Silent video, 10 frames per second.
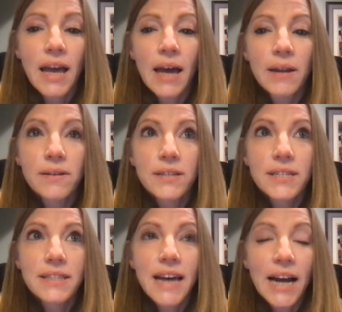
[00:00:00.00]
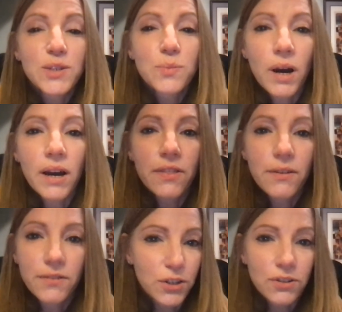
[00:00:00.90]
And that's what
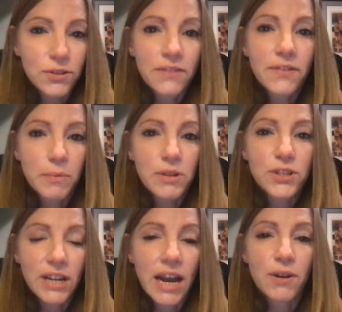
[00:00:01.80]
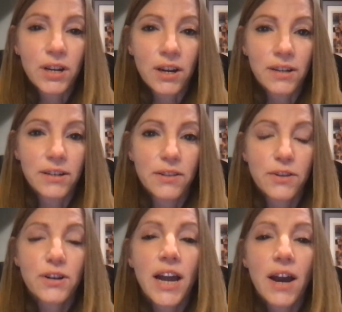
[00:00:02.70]
the children and families are counting on.
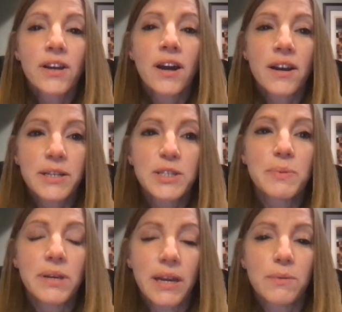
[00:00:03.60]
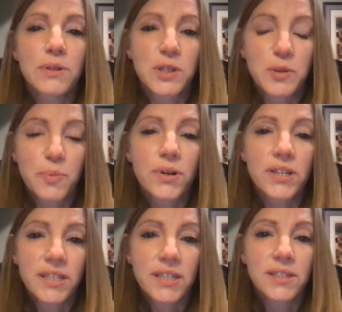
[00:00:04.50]
They're counting on us being able to support
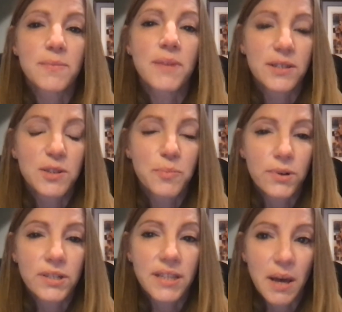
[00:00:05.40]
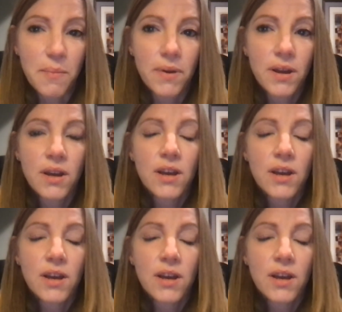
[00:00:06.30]
a system that supports them.